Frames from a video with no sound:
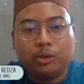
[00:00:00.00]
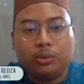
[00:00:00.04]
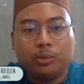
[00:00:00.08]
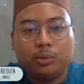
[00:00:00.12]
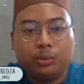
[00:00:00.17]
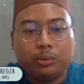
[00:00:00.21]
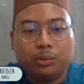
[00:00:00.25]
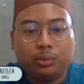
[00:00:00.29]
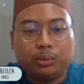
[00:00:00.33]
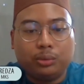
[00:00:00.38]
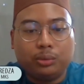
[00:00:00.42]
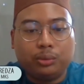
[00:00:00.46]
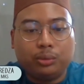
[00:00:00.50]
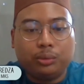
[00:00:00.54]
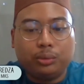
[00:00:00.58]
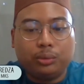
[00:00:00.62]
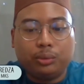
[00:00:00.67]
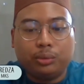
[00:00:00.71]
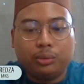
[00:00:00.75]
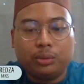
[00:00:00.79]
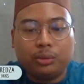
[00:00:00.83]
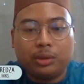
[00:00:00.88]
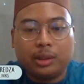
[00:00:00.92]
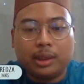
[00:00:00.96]

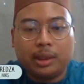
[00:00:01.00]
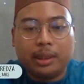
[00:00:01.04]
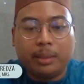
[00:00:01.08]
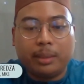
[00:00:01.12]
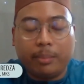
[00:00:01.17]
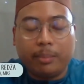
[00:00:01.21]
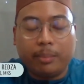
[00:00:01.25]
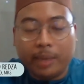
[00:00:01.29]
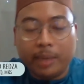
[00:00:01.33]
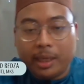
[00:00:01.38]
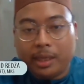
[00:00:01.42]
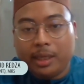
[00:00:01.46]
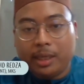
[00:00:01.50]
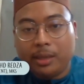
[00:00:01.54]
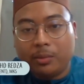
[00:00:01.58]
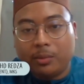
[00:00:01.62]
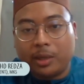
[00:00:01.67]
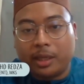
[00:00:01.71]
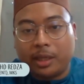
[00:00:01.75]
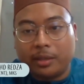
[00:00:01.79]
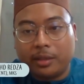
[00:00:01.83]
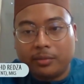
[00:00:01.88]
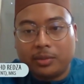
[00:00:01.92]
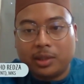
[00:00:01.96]
to many
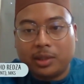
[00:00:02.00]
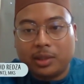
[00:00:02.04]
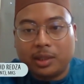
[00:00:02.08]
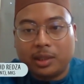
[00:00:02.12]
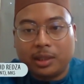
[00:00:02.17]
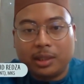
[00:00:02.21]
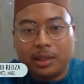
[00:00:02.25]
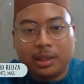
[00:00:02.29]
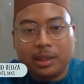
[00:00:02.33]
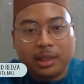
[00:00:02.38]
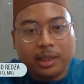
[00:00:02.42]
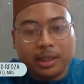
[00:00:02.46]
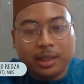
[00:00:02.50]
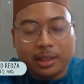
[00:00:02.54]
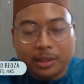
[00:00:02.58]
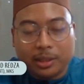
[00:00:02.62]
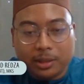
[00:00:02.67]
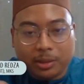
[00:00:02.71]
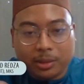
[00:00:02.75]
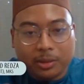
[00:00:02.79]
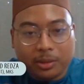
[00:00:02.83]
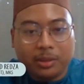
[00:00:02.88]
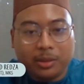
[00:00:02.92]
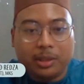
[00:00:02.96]
wives is
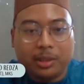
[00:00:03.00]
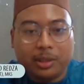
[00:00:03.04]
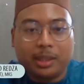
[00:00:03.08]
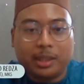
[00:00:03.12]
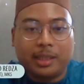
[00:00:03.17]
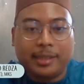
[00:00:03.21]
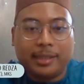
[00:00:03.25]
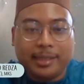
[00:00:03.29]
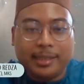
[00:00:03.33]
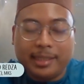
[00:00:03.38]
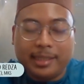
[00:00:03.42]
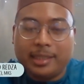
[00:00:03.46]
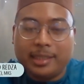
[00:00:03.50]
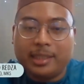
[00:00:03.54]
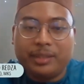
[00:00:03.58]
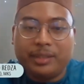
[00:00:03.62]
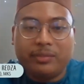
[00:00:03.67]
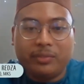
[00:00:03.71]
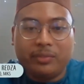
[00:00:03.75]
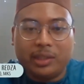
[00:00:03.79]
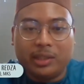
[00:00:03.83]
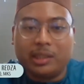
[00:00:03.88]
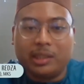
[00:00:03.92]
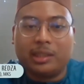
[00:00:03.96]
not an easy
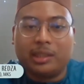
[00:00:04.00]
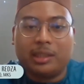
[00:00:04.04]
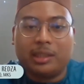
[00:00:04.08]
feat,